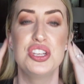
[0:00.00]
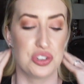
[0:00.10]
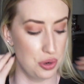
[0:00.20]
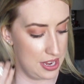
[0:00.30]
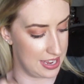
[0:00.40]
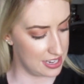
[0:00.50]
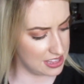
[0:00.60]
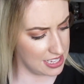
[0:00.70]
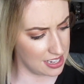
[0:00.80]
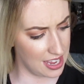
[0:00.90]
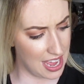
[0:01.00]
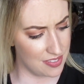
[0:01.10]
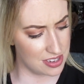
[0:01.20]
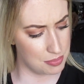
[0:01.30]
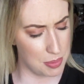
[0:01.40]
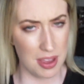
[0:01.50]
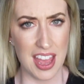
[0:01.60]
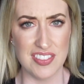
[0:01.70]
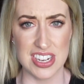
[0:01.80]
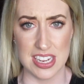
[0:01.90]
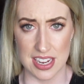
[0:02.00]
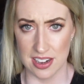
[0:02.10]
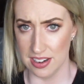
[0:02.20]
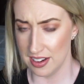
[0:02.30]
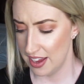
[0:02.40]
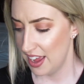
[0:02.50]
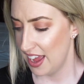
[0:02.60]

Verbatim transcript: joy and I think I have it maybe I have it a year